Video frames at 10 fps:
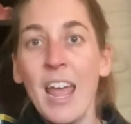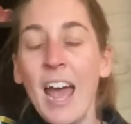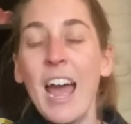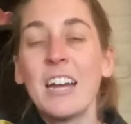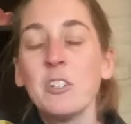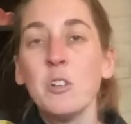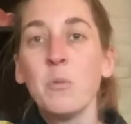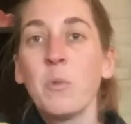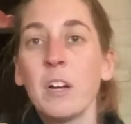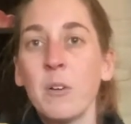As you
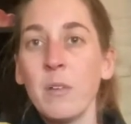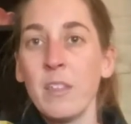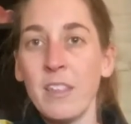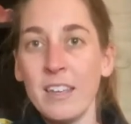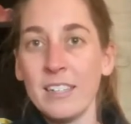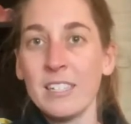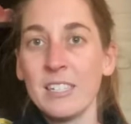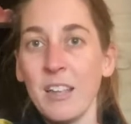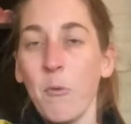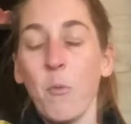work with this,
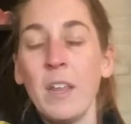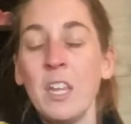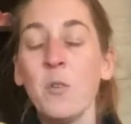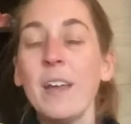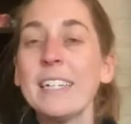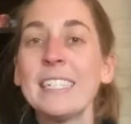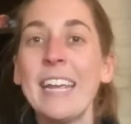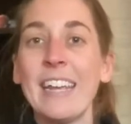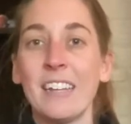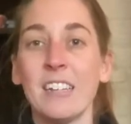when you
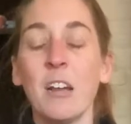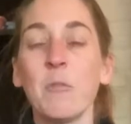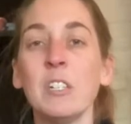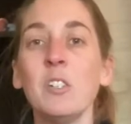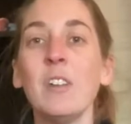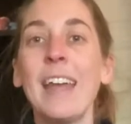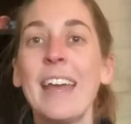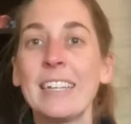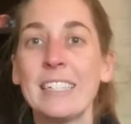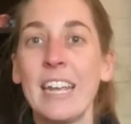exhale, I want you to
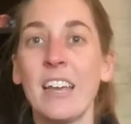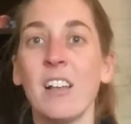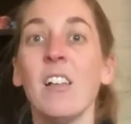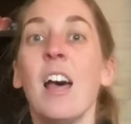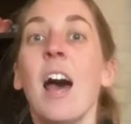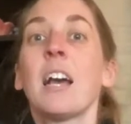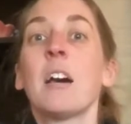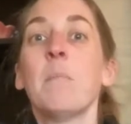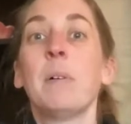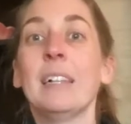exhale
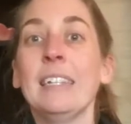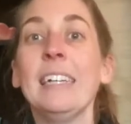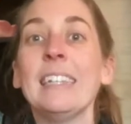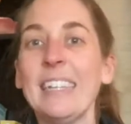completely.